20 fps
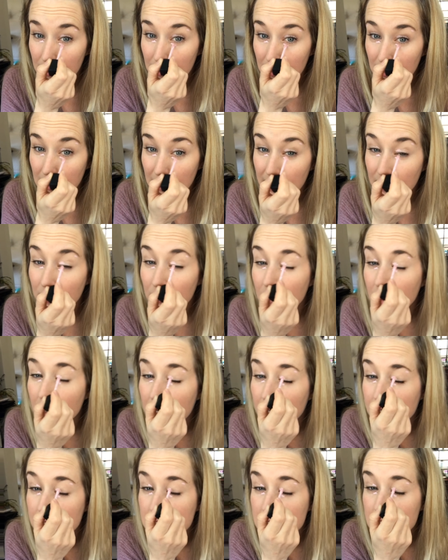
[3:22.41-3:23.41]
later
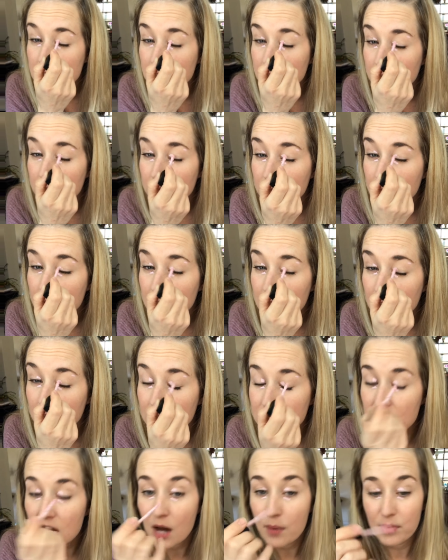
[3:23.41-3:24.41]
on
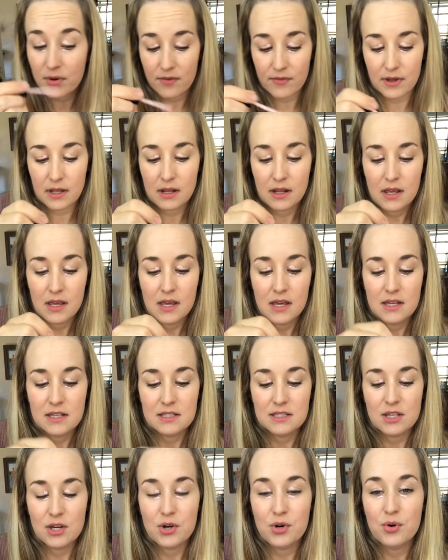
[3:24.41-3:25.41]
top of it.
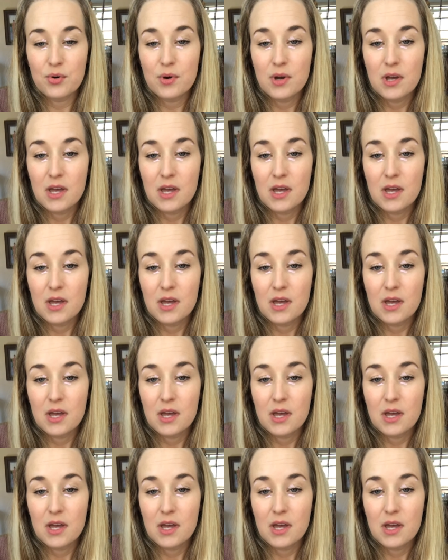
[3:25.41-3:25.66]
So